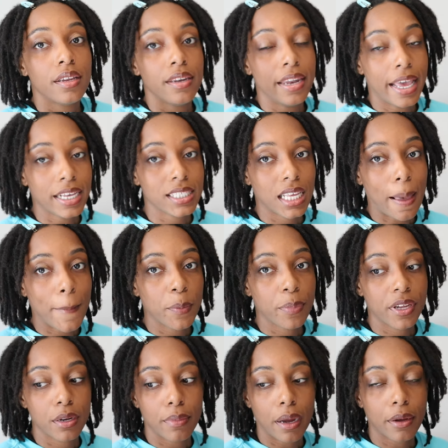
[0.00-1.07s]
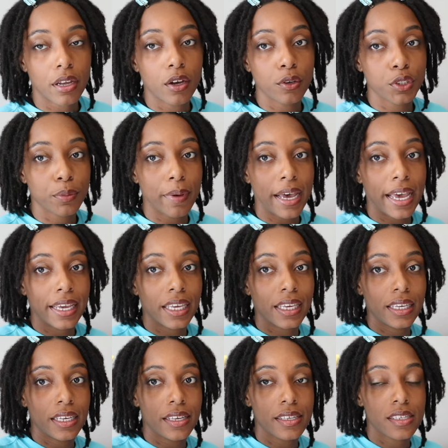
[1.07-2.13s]
Next thing I'm gonna put in my Coach bag
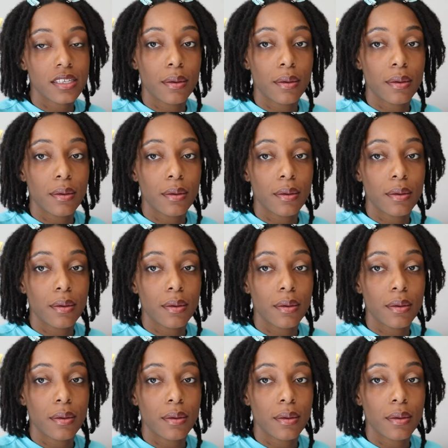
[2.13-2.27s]
is